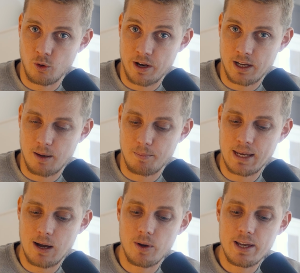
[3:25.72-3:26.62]
income.
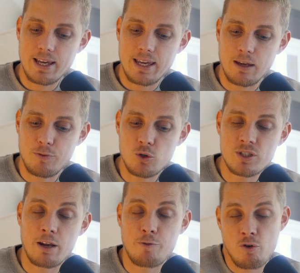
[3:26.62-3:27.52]
Now, if you
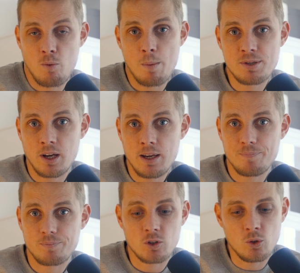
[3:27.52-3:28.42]
sell it through your own website,
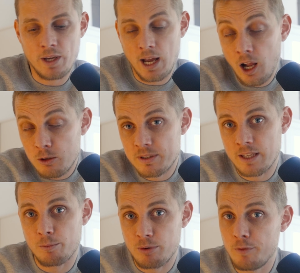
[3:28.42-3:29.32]
you get
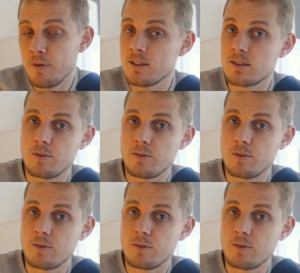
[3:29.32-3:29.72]
100% profits.